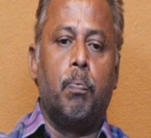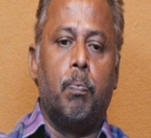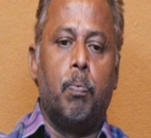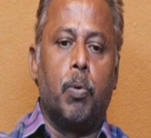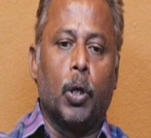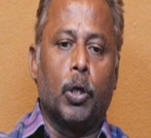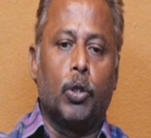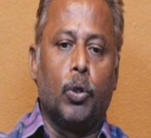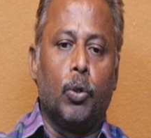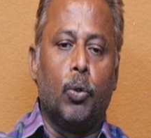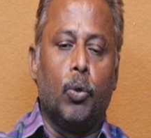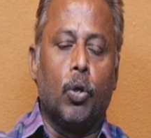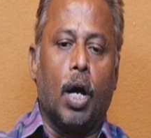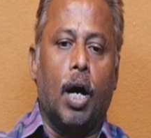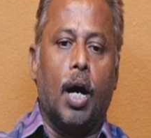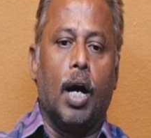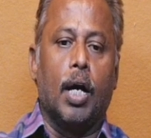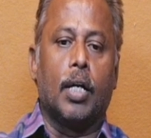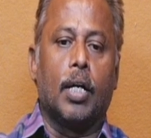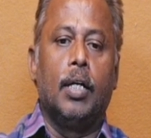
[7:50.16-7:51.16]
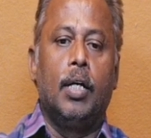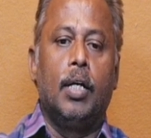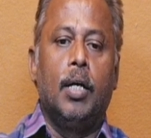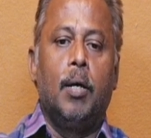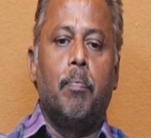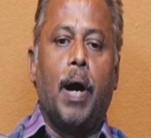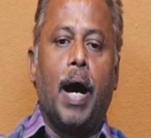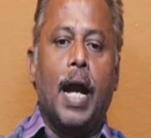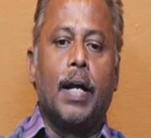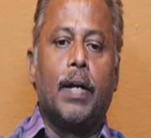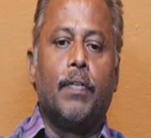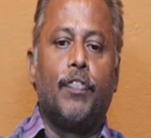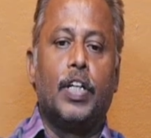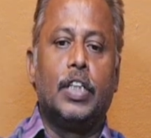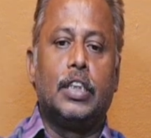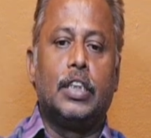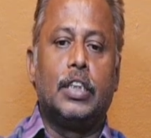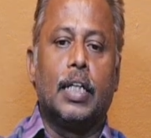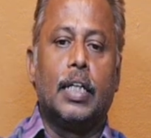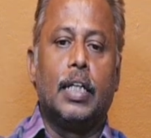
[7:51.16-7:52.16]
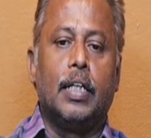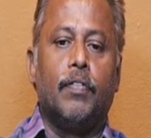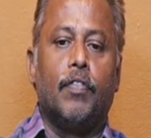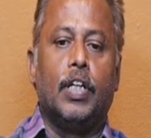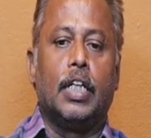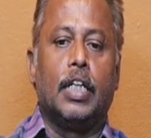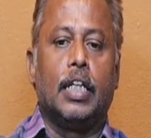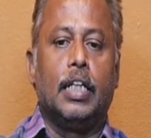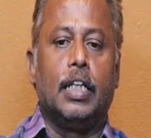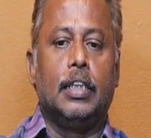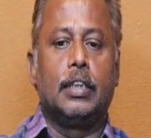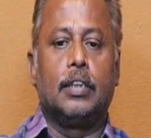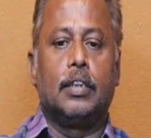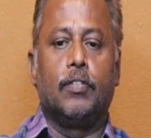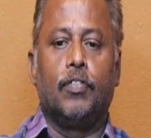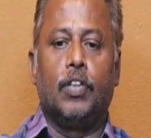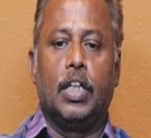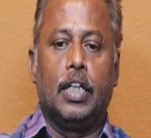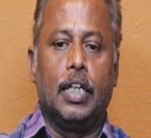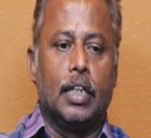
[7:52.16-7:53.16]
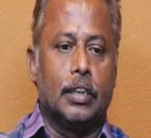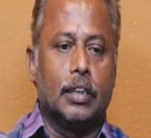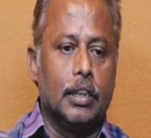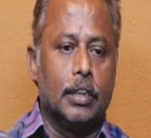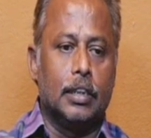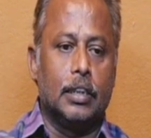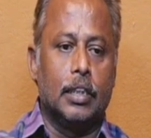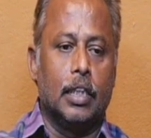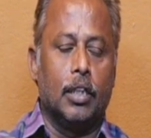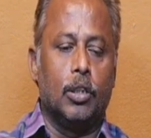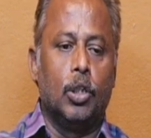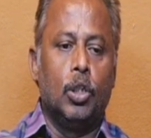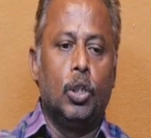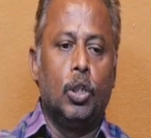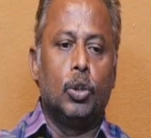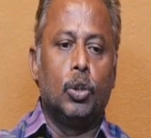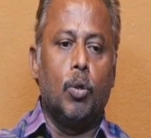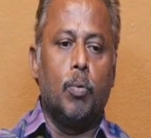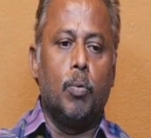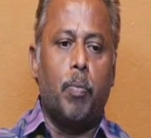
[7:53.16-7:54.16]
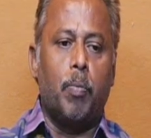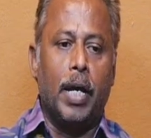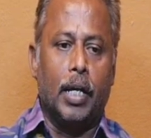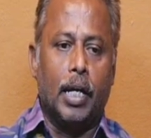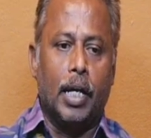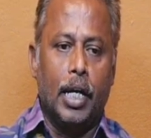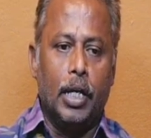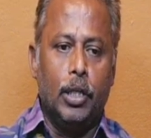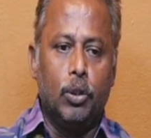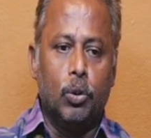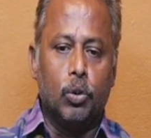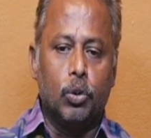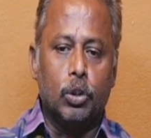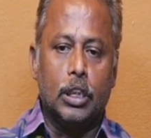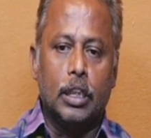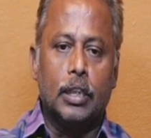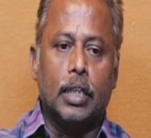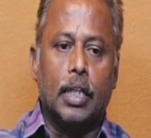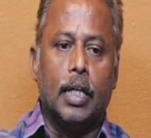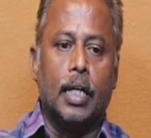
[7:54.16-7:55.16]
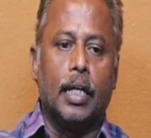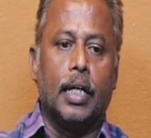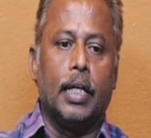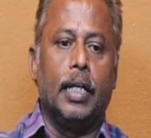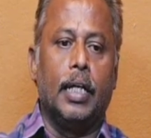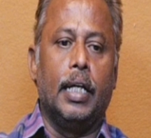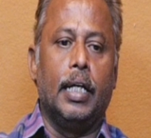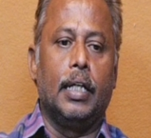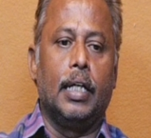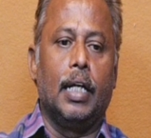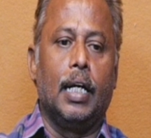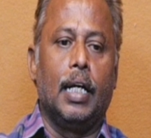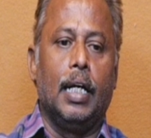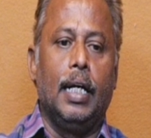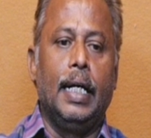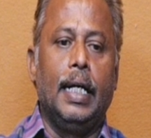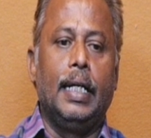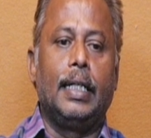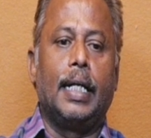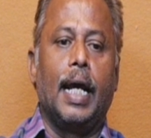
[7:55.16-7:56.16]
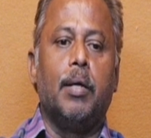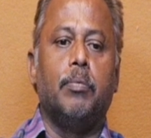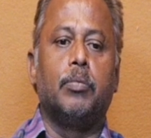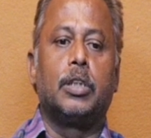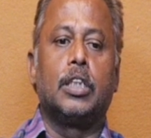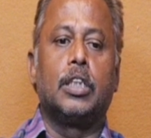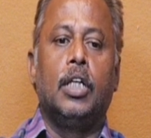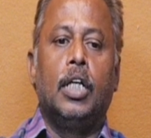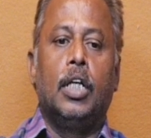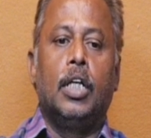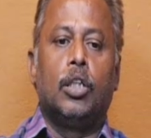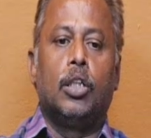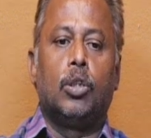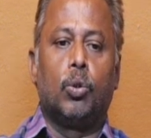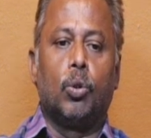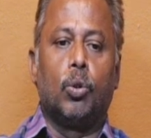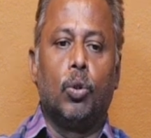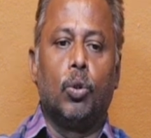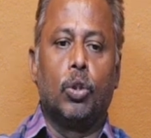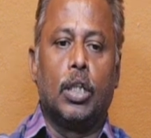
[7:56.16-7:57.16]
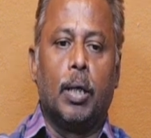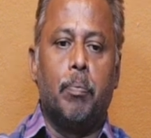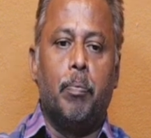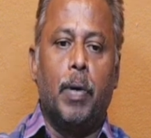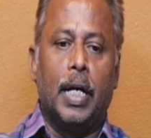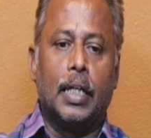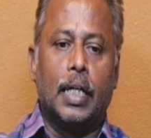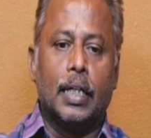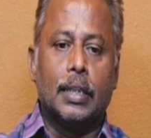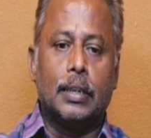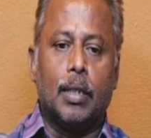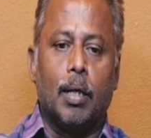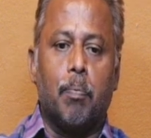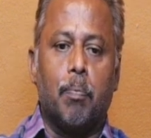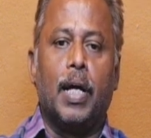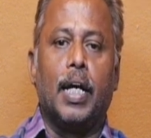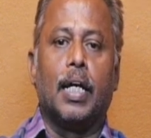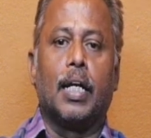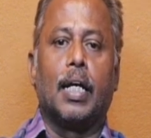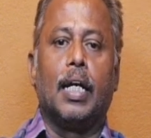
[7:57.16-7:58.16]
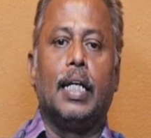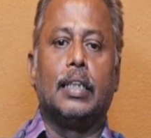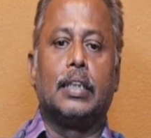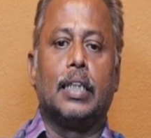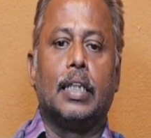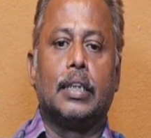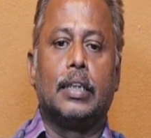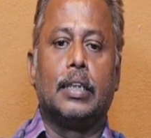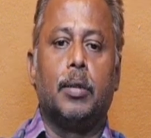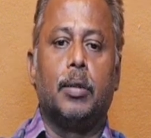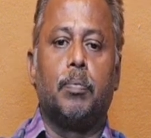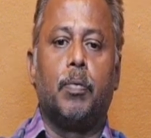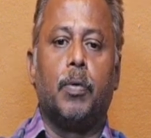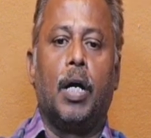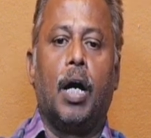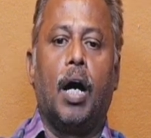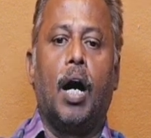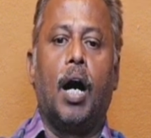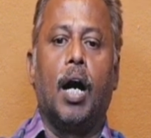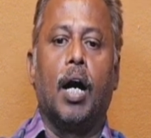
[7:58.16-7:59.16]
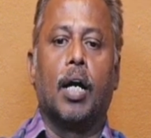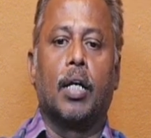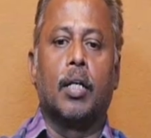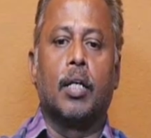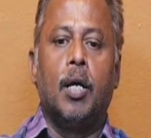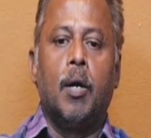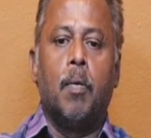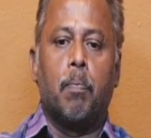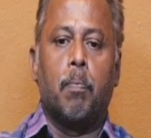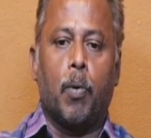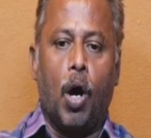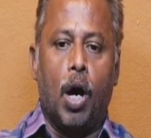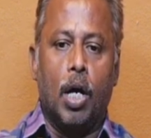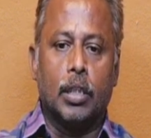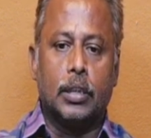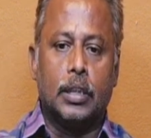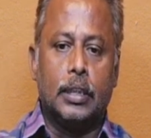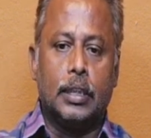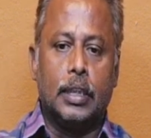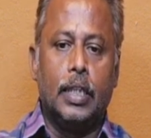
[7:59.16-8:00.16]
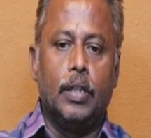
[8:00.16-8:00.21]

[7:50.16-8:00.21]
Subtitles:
procure or manufacture inventory is very essential. So, by reducing the lead times through the better supplier relationship or process